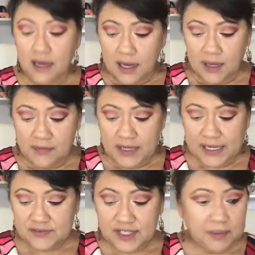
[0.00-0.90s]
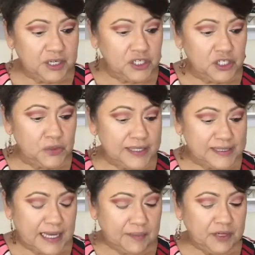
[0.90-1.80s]
Um, the next thing I'm going to do
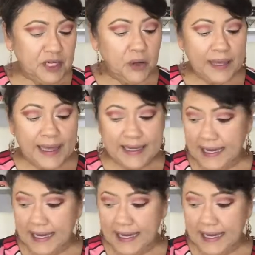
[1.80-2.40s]
is I'm going to go ahead